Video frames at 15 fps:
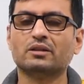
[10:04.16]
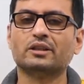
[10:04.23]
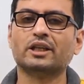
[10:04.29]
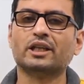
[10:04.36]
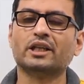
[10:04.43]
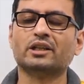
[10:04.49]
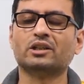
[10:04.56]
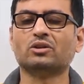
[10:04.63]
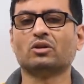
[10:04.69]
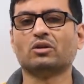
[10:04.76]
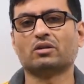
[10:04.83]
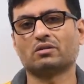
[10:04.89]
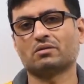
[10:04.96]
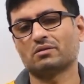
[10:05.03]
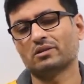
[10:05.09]
then
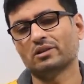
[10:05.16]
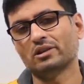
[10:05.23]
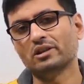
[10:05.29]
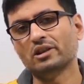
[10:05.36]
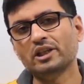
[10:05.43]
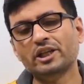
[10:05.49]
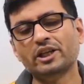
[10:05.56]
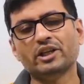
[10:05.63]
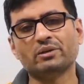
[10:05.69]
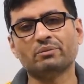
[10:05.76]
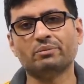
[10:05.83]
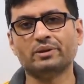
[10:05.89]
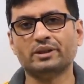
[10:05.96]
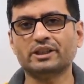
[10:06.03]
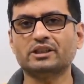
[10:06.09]
your
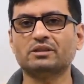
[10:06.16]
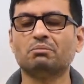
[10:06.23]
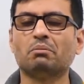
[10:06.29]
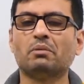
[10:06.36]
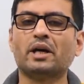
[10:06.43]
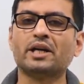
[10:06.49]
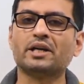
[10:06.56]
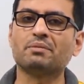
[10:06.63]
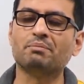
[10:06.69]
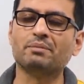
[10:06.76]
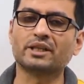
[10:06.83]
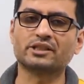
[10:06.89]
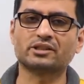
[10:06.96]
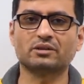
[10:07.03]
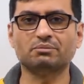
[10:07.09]
leading bits might
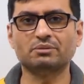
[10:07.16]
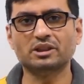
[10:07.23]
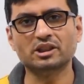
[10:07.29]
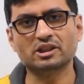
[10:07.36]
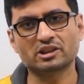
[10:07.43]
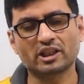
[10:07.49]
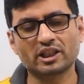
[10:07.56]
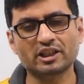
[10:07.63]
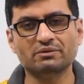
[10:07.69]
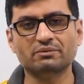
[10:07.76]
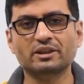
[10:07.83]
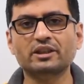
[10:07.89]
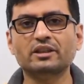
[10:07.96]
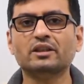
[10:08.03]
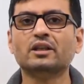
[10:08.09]
mix up with the sign
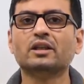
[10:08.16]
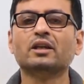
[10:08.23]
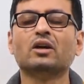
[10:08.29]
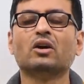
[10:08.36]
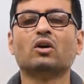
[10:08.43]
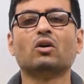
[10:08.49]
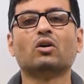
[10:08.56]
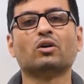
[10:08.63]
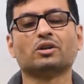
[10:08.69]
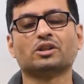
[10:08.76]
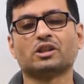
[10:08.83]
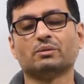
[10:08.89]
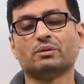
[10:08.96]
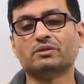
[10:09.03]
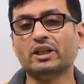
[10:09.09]
bit, or
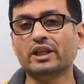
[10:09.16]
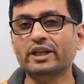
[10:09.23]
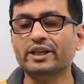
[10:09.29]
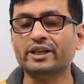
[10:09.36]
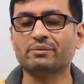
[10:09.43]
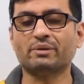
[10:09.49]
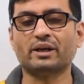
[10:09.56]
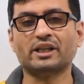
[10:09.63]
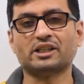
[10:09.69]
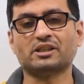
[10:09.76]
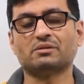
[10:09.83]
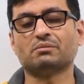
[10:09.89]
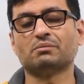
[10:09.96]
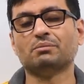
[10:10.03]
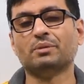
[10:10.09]
some of the leading
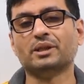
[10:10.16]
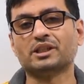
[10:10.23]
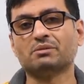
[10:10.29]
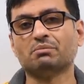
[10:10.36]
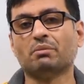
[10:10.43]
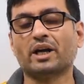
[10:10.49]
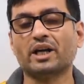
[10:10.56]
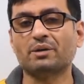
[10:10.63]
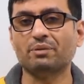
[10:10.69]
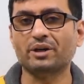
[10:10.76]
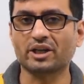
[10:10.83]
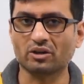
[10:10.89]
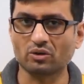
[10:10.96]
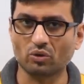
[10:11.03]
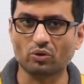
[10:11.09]
bits might be
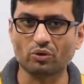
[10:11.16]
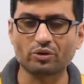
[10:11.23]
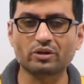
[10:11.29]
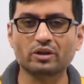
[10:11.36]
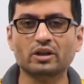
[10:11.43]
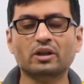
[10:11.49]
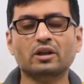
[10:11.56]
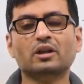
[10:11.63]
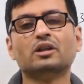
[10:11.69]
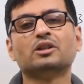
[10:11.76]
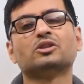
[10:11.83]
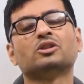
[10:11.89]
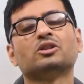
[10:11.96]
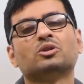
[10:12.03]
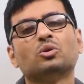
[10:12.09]
ignored.
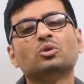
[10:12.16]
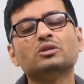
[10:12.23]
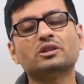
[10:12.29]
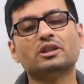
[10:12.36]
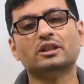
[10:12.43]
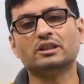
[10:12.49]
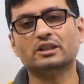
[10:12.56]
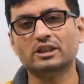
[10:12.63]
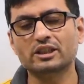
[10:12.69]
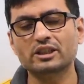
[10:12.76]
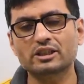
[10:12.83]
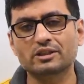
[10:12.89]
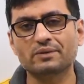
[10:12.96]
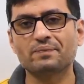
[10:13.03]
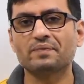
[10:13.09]
So in those
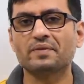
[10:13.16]
cases,